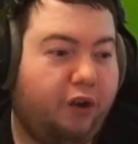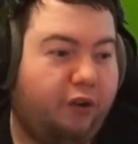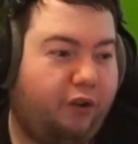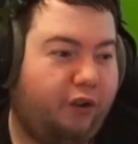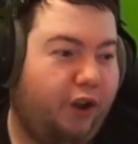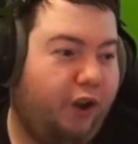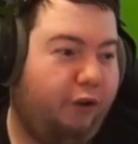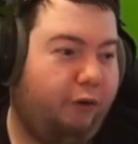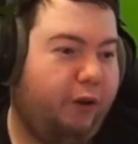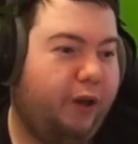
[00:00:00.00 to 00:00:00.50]

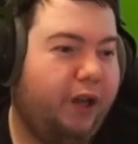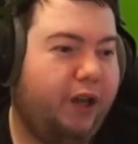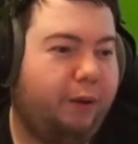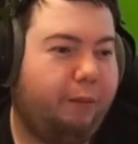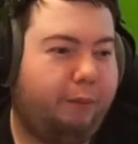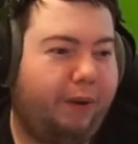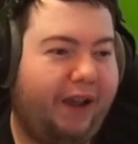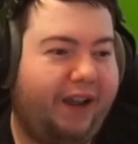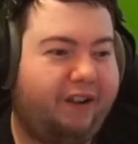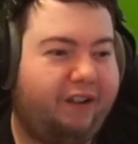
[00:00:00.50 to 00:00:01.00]
So
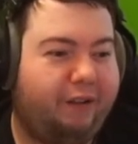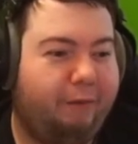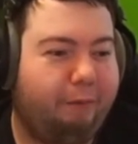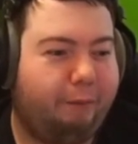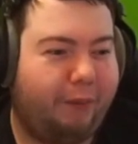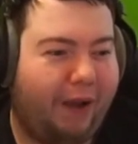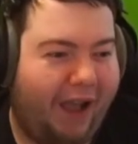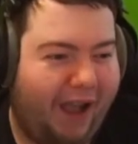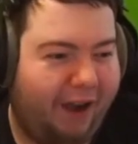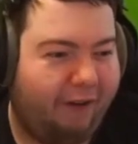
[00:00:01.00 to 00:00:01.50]

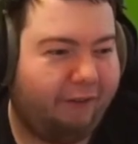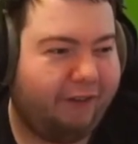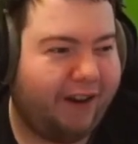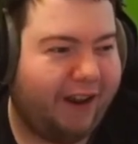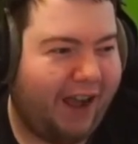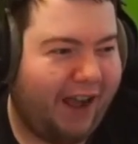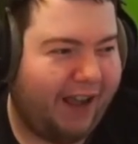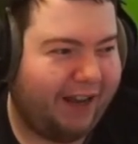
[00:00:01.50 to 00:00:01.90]
Mason Mount